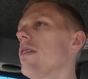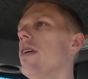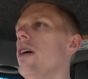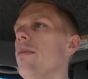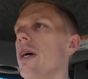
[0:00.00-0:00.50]

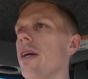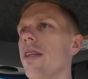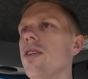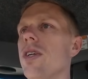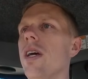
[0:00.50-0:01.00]
throw it back in
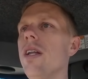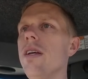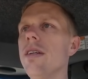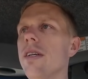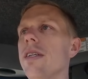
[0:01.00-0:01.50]
the shed,
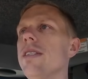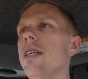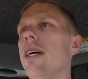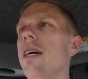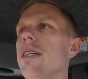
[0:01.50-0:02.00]
because
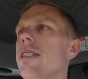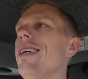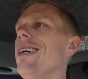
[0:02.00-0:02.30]
she